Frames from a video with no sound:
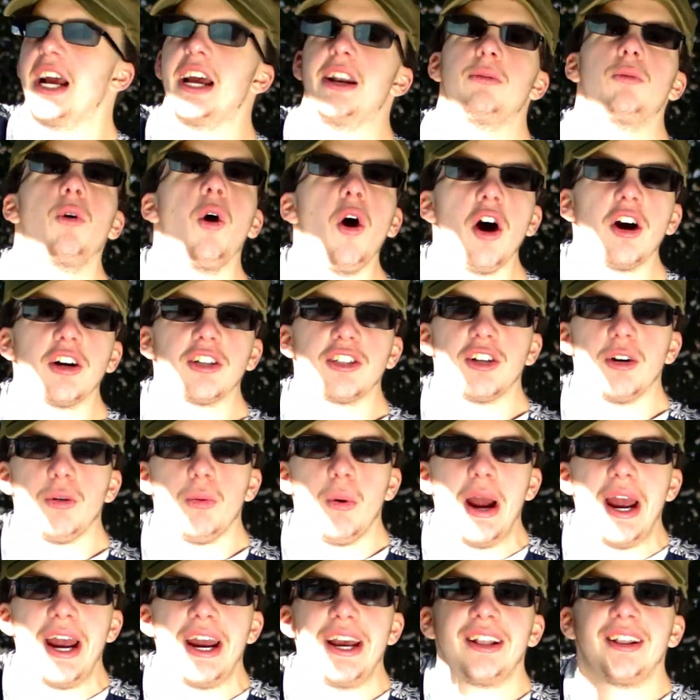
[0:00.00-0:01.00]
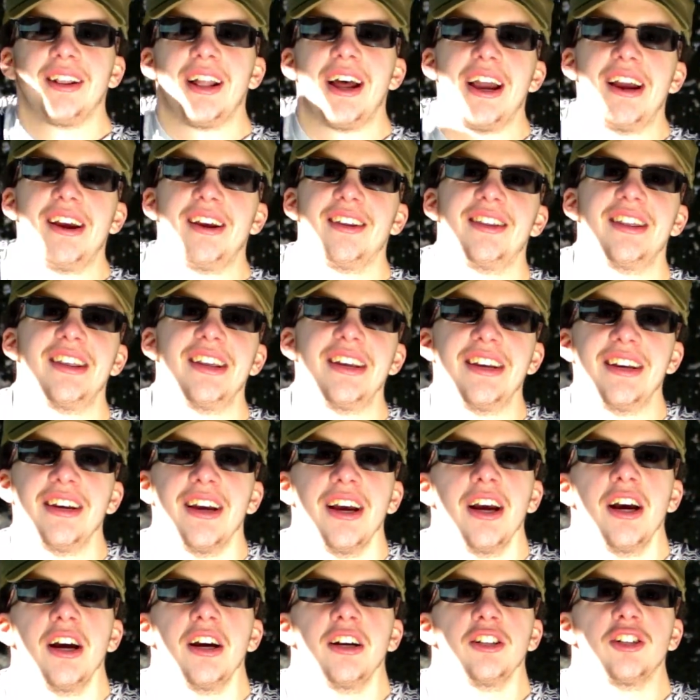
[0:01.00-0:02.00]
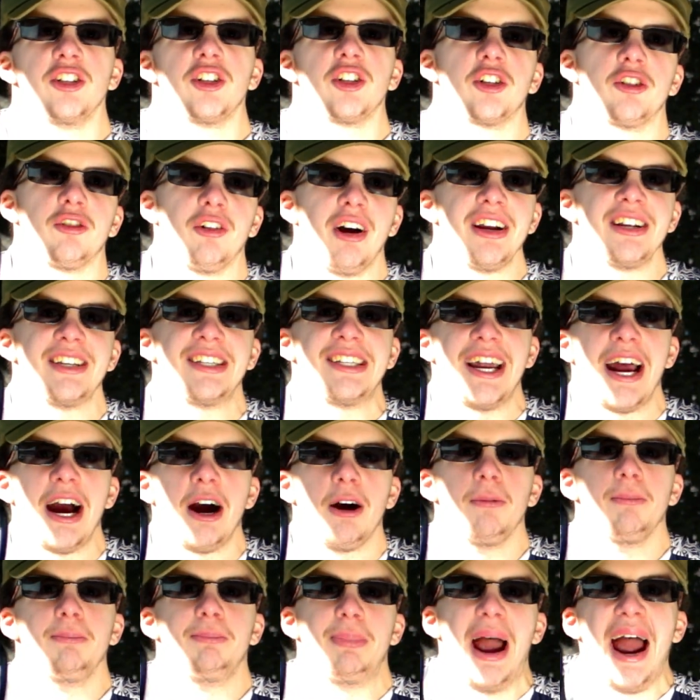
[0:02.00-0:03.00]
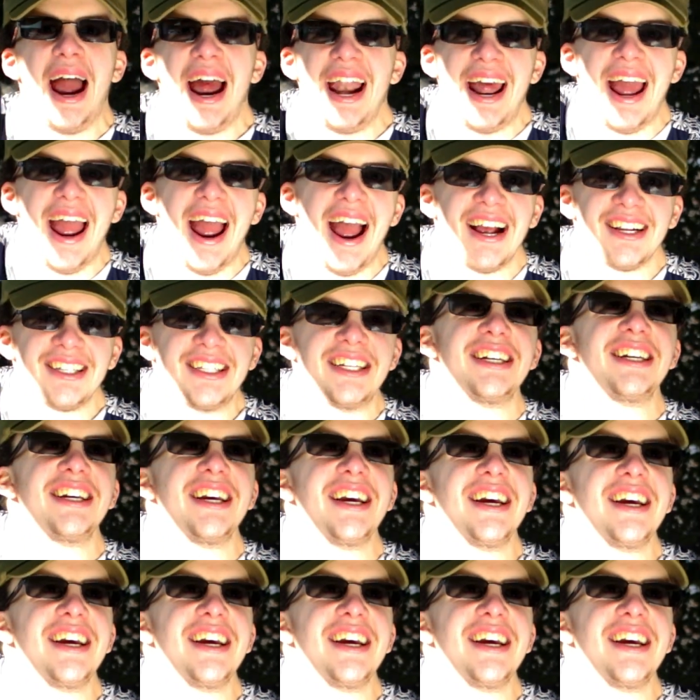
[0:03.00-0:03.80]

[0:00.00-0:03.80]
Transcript: And walks away like the stressed out badass he